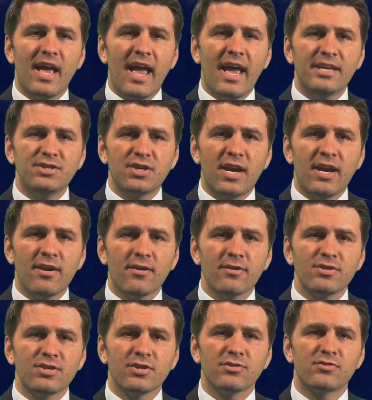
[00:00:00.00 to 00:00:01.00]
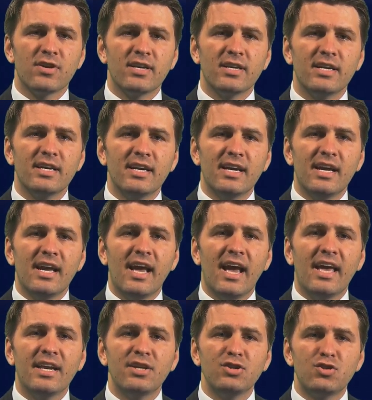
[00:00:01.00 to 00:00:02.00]
educate our children,
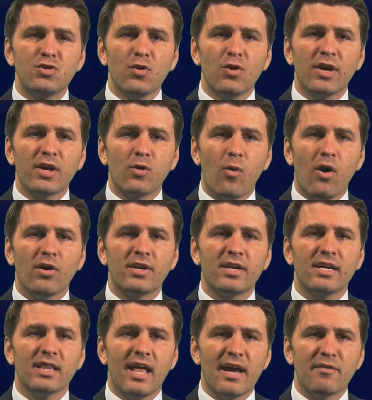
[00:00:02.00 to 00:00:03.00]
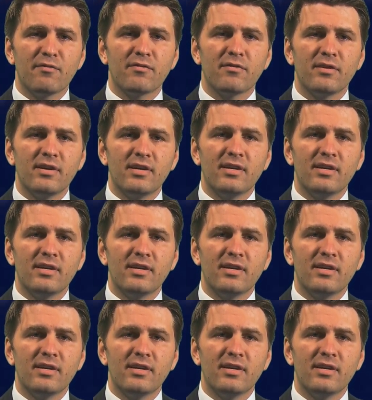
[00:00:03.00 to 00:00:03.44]
and enjoy quality of life.